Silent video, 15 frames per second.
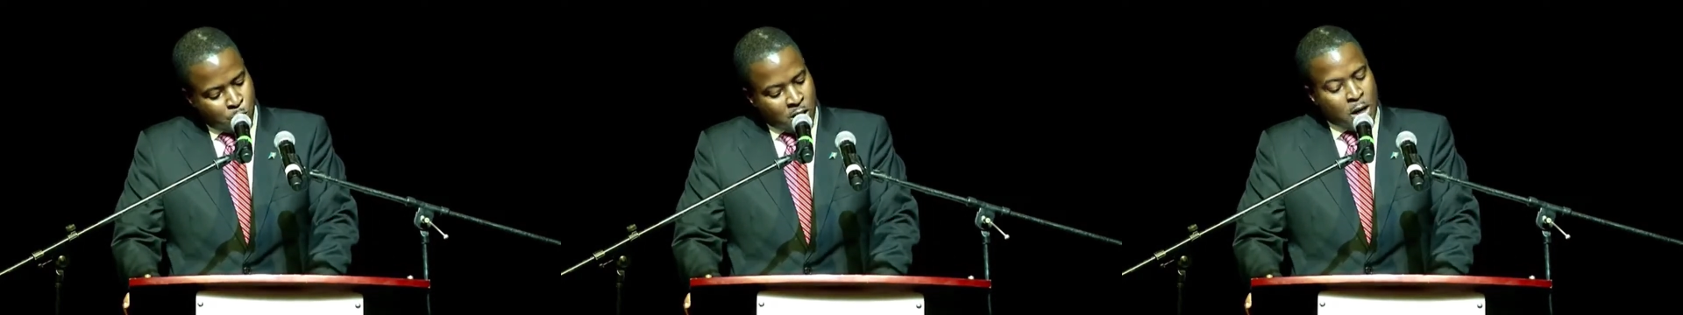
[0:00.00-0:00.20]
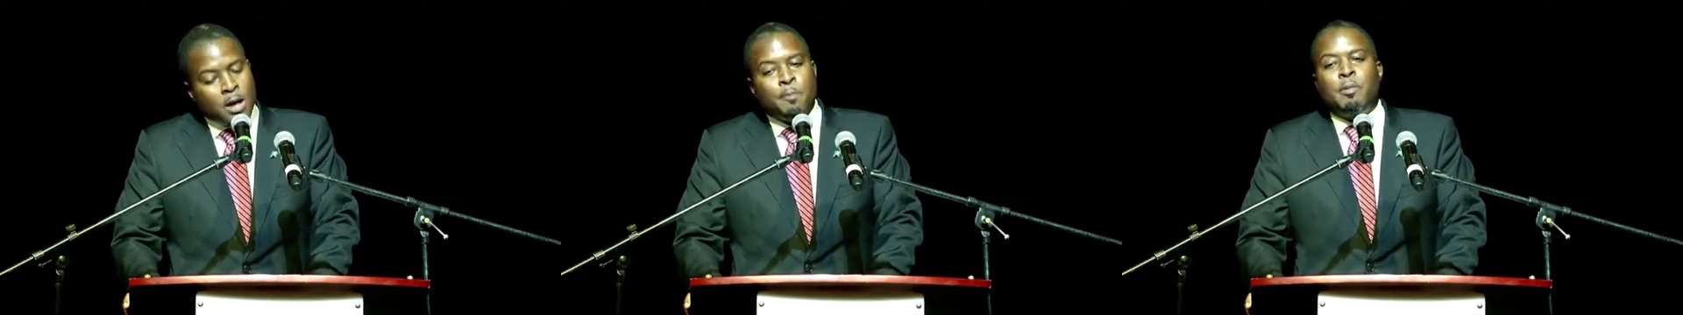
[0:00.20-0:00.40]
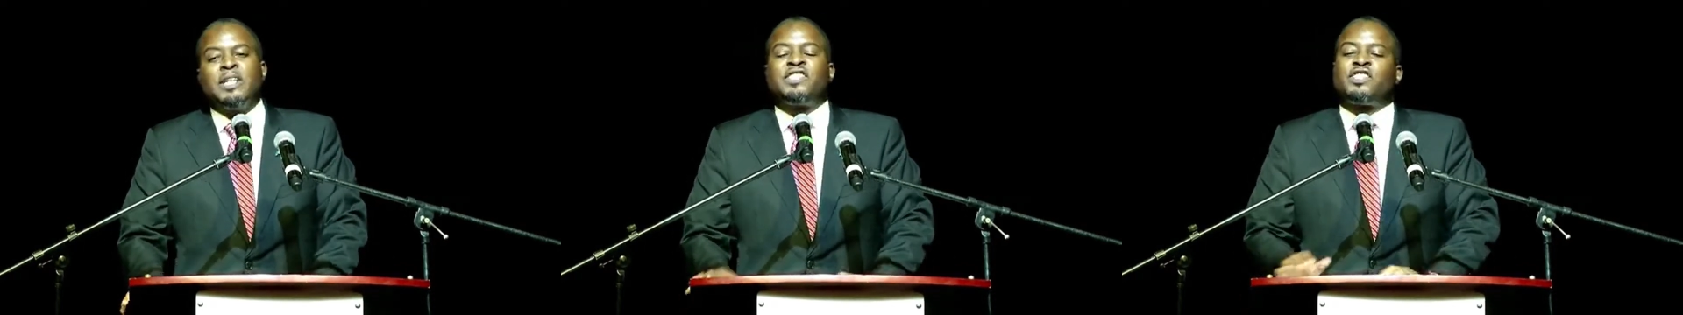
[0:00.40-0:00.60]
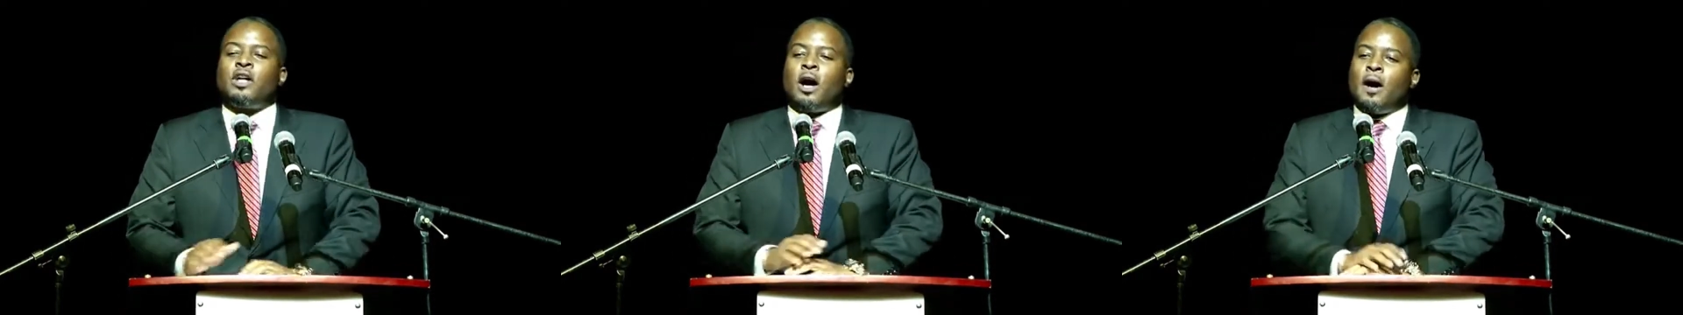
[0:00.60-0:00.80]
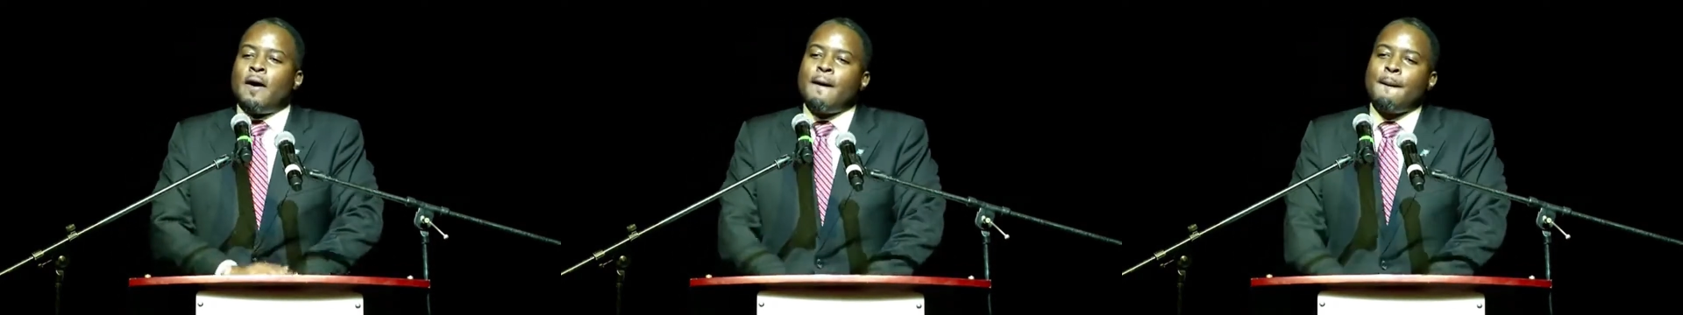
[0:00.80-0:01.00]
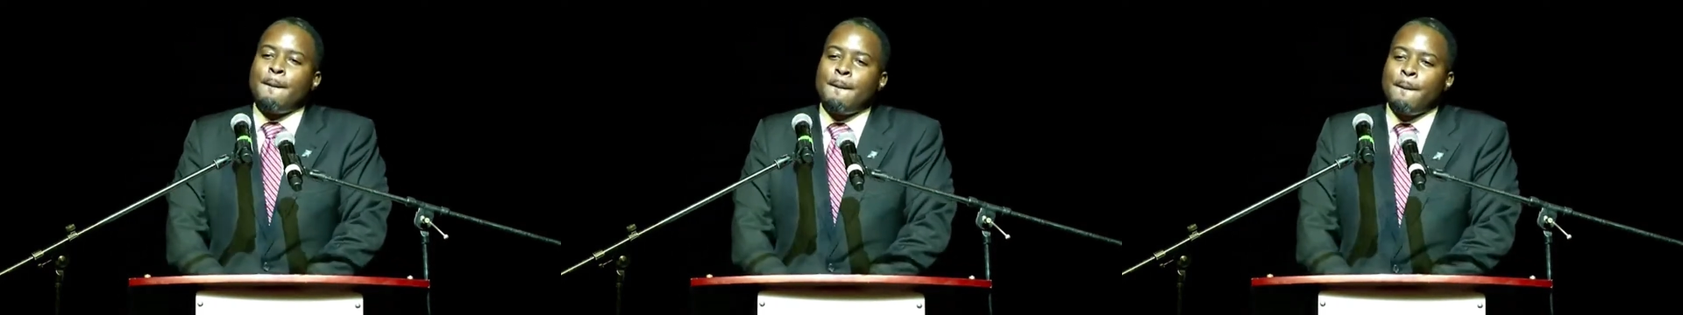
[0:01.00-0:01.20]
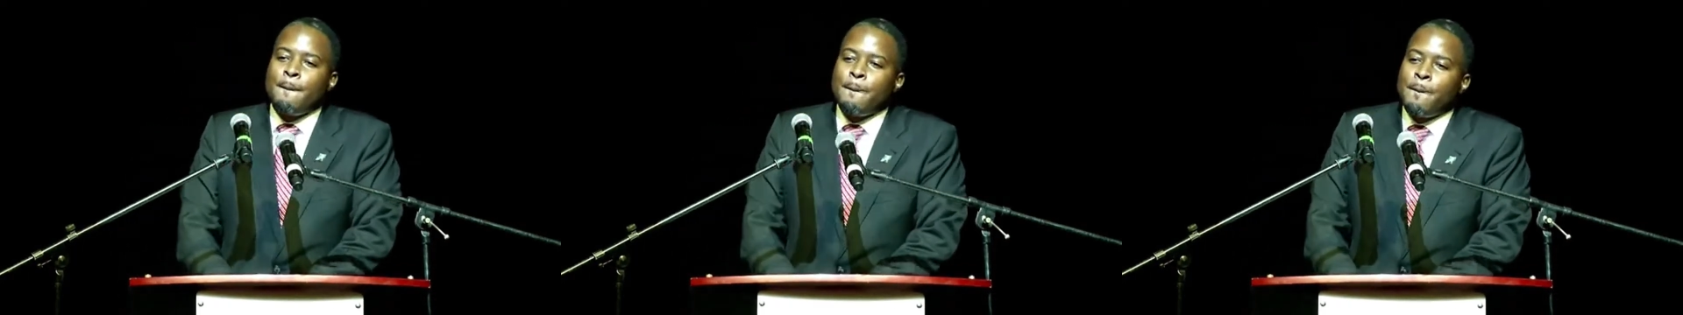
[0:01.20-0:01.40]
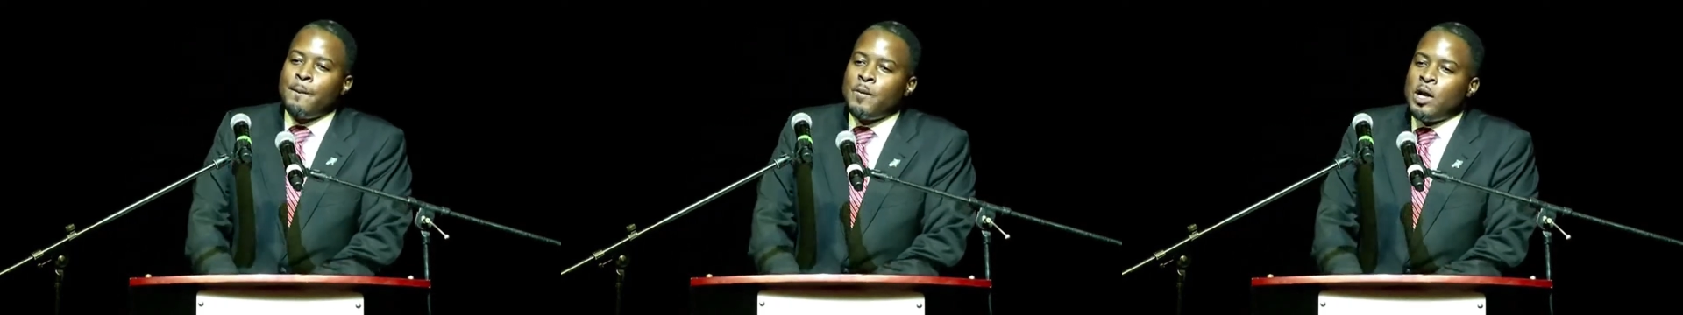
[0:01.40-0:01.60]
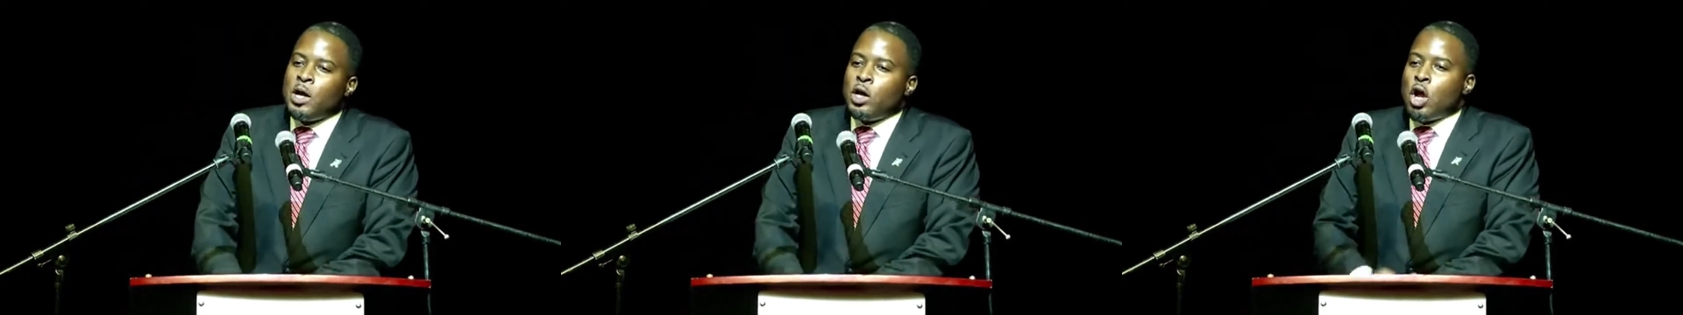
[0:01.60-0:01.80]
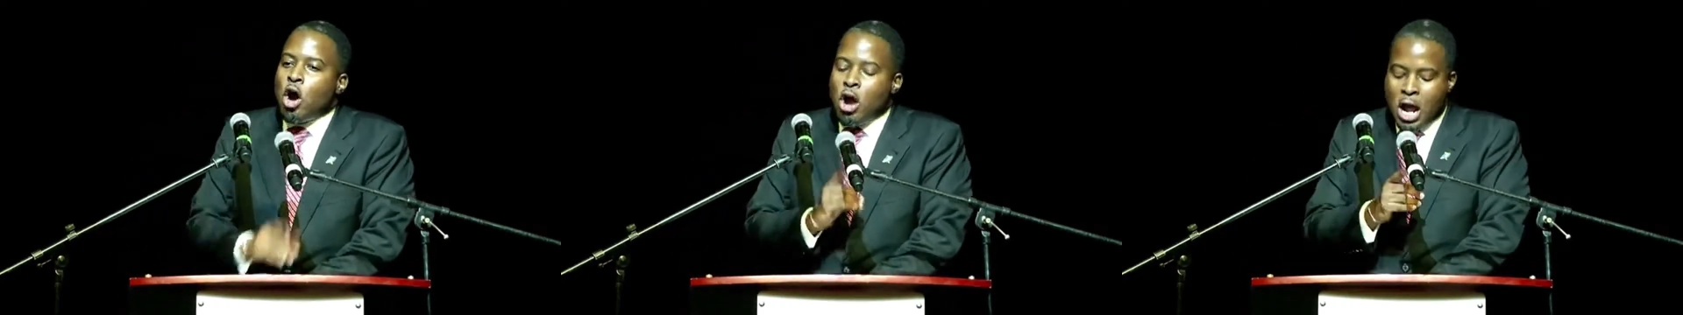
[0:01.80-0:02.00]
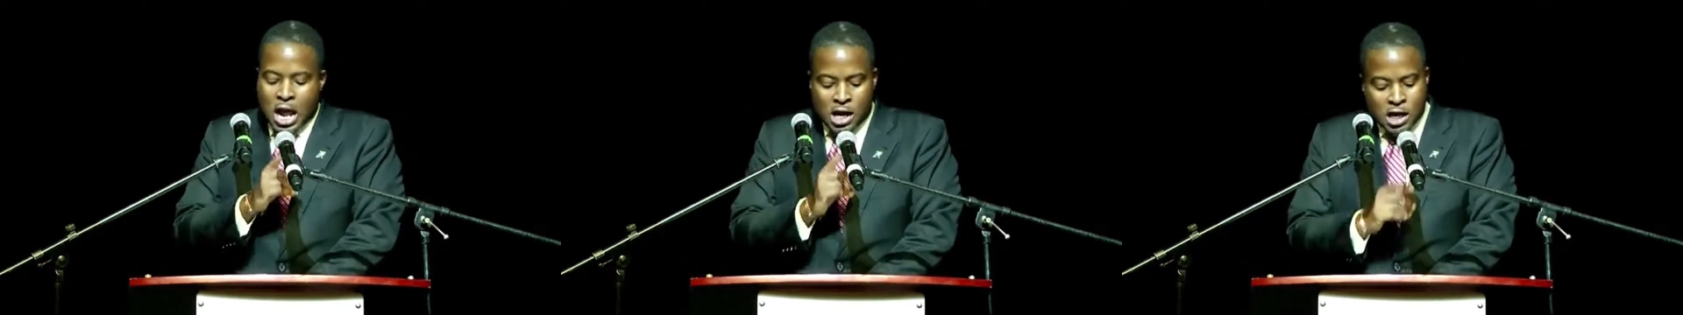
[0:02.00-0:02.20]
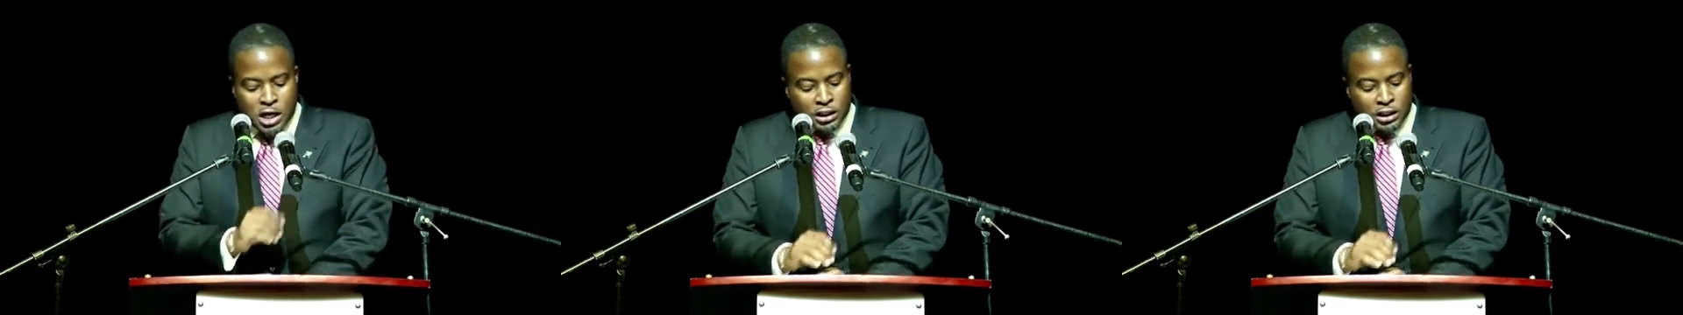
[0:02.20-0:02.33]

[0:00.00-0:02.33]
Mister, Long Islanders